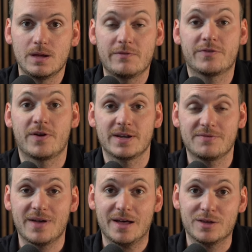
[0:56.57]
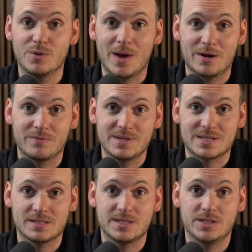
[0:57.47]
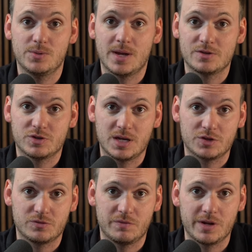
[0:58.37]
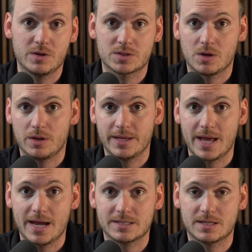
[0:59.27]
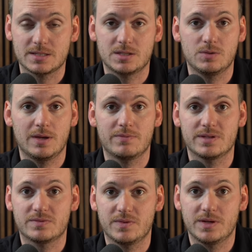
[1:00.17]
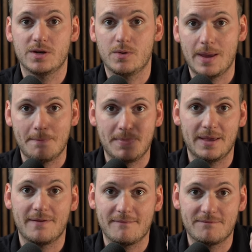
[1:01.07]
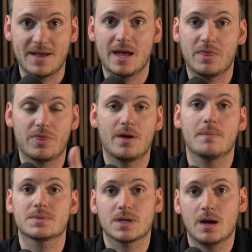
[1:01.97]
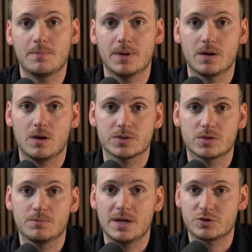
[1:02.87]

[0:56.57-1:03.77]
If you're finding value out of these continuing education videos, all I ask is you give this video a big fat thumbs up and also make